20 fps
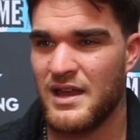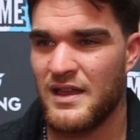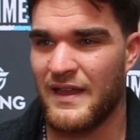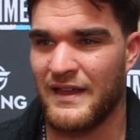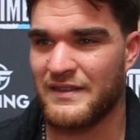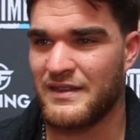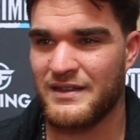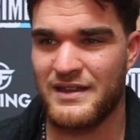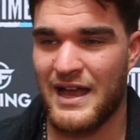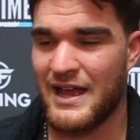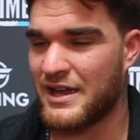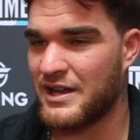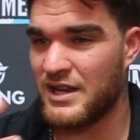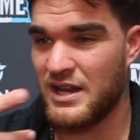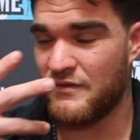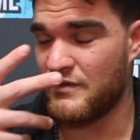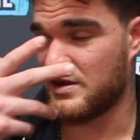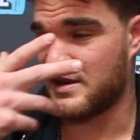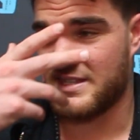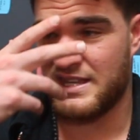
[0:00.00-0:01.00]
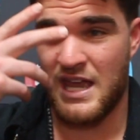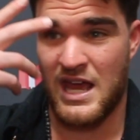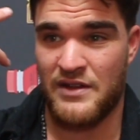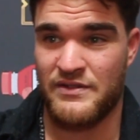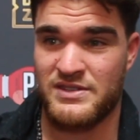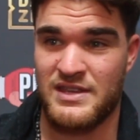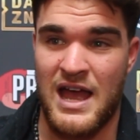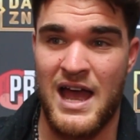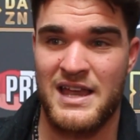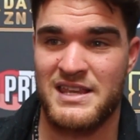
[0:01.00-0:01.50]
like the guy couldn't even see out of
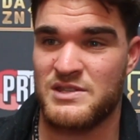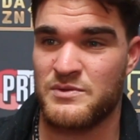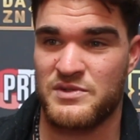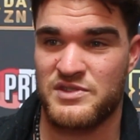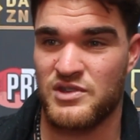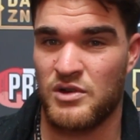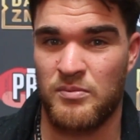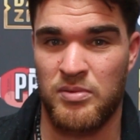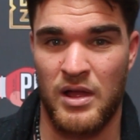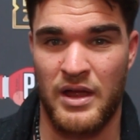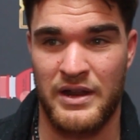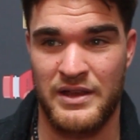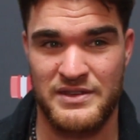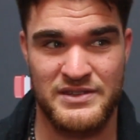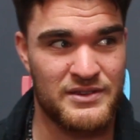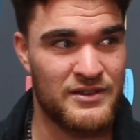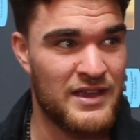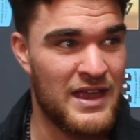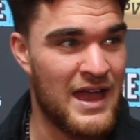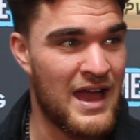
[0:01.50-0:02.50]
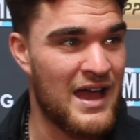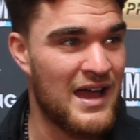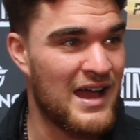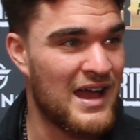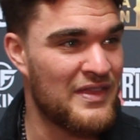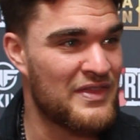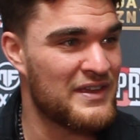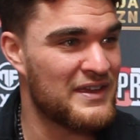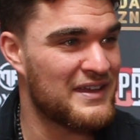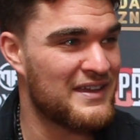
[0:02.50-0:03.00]
his eyes. It was so bloody. So yeah,
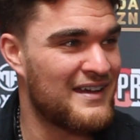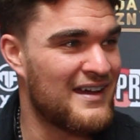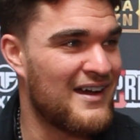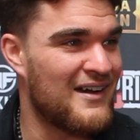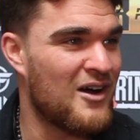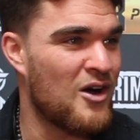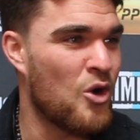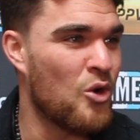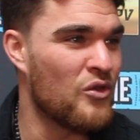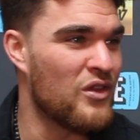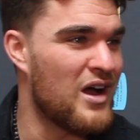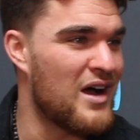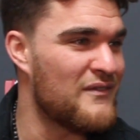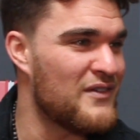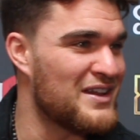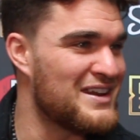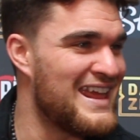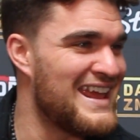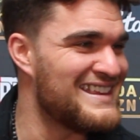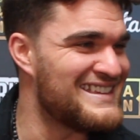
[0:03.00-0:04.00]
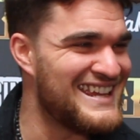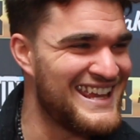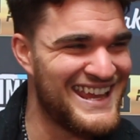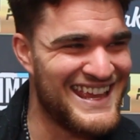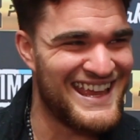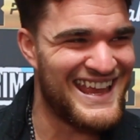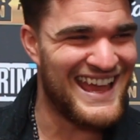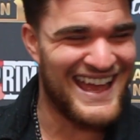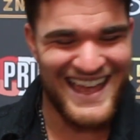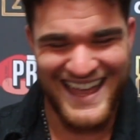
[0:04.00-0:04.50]
I think I'll hold off on Nate
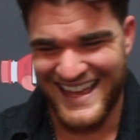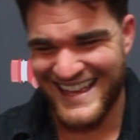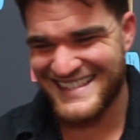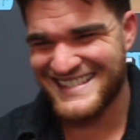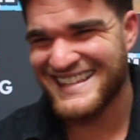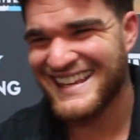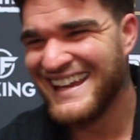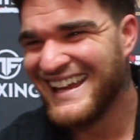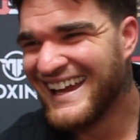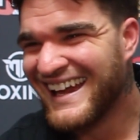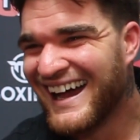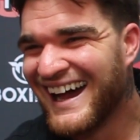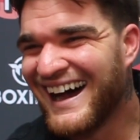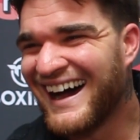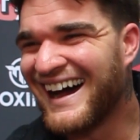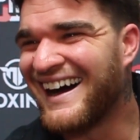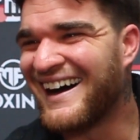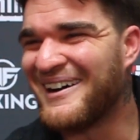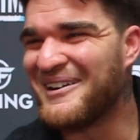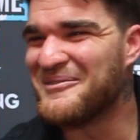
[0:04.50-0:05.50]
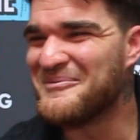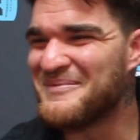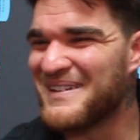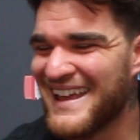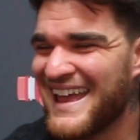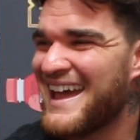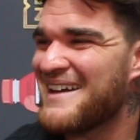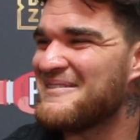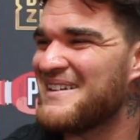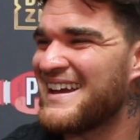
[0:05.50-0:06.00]
Diaz. But
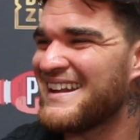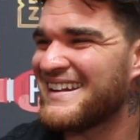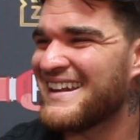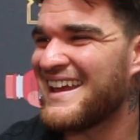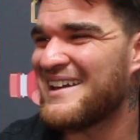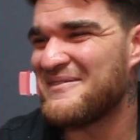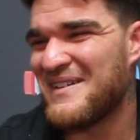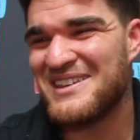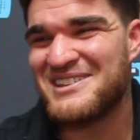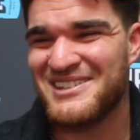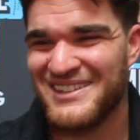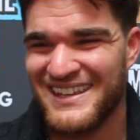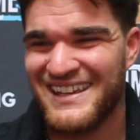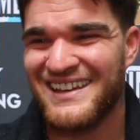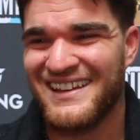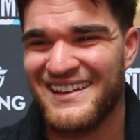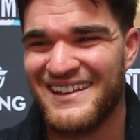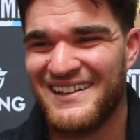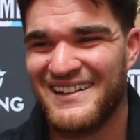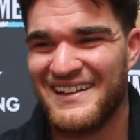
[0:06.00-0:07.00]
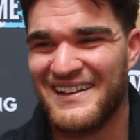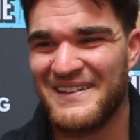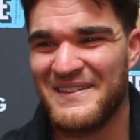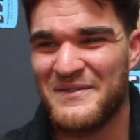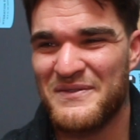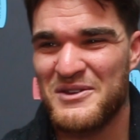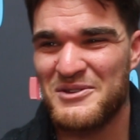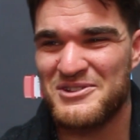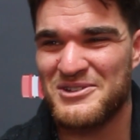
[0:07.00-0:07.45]
yeah, man, eventually in the future.